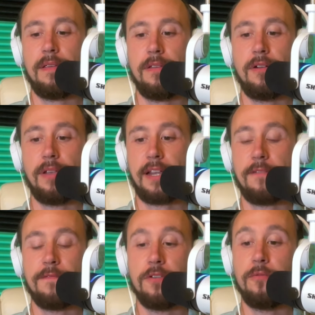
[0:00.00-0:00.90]
you're like a
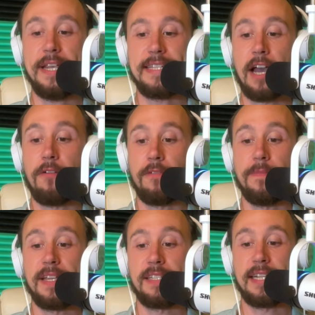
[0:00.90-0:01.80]
few weeks out from
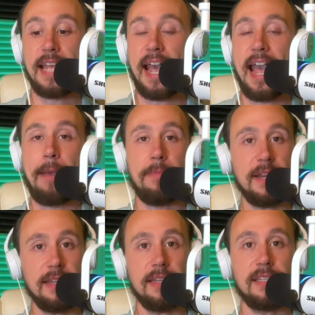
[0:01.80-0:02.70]
things like that
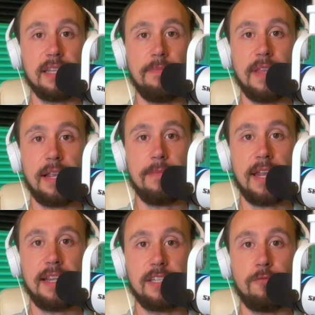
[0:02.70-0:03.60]
happening is something I'm
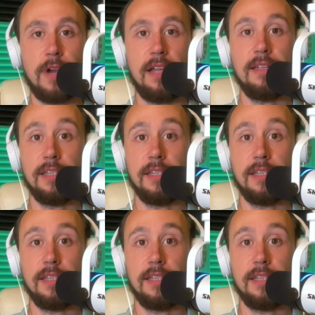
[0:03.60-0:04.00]
getting as well,